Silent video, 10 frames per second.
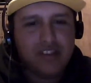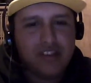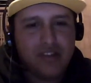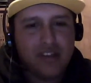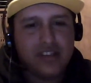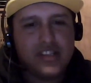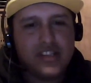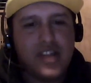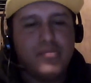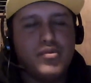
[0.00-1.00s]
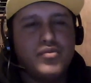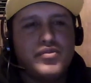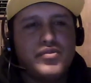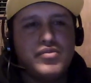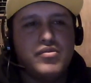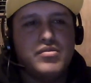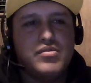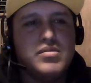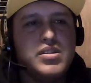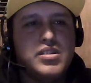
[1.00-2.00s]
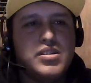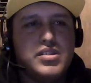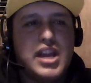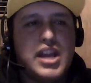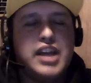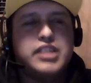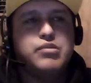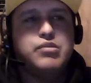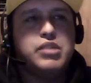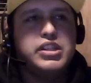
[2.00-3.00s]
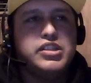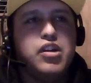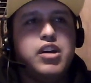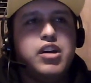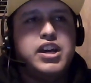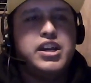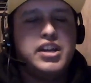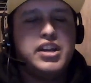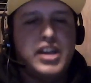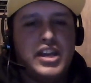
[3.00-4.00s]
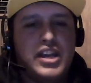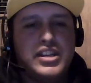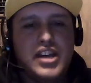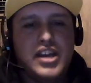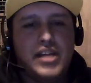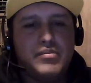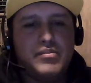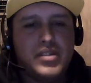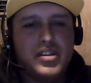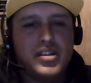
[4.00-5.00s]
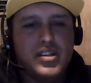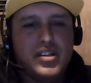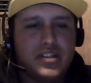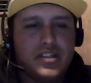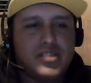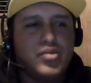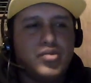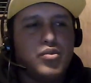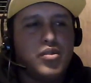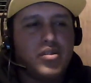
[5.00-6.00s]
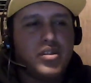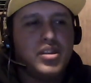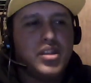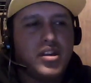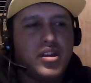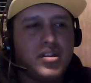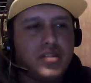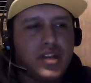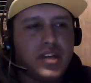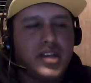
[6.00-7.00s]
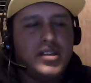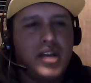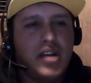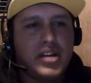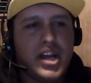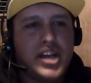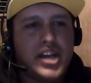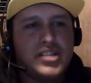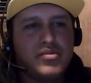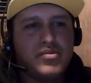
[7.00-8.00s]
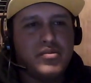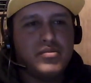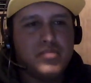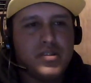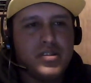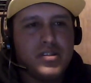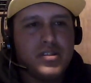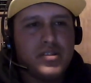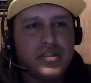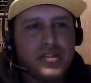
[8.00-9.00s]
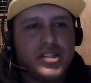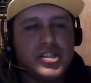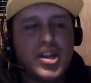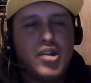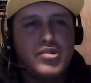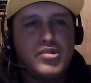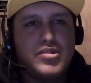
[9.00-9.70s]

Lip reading: I think the Sunwolves were starting to really tire, and you saw that the Hurricanes were just showed